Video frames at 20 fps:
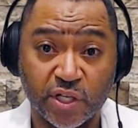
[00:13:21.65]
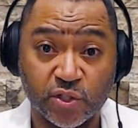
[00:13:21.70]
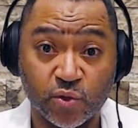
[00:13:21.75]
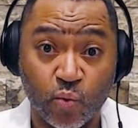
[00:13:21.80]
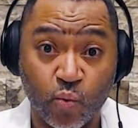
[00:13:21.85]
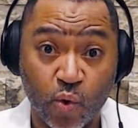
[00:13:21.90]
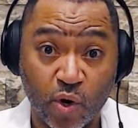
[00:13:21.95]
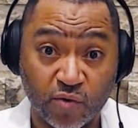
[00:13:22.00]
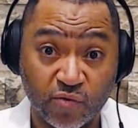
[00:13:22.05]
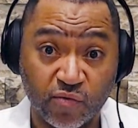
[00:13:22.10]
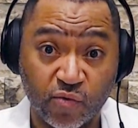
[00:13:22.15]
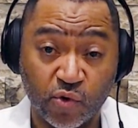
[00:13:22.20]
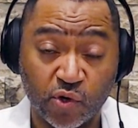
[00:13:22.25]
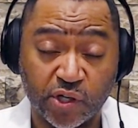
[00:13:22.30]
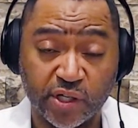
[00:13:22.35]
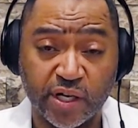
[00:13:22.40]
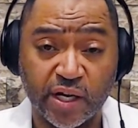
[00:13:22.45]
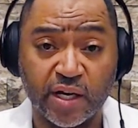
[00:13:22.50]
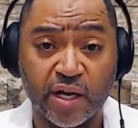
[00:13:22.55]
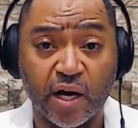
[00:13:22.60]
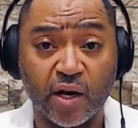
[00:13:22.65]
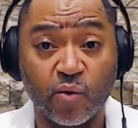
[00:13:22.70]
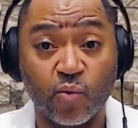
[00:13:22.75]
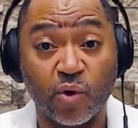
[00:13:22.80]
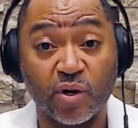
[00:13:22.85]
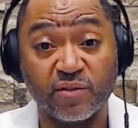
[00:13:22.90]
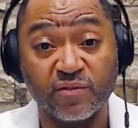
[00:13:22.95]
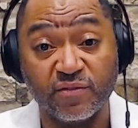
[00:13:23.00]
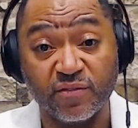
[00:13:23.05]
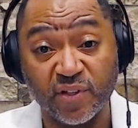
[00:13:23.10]
That's 148 out of
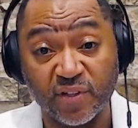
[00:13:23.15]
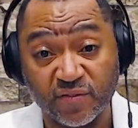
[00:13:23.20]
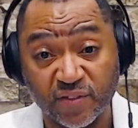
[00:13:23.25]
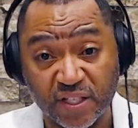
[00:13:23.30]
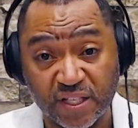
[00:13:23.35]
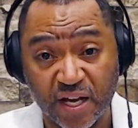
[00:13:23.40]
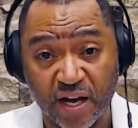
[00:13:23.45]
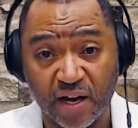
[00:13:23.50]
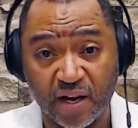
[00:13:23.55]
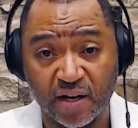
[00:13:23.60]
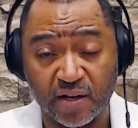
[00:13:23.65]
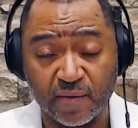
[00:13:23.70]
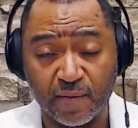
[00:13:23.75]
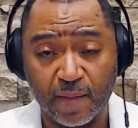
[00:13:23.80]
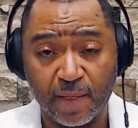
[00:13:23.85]
159.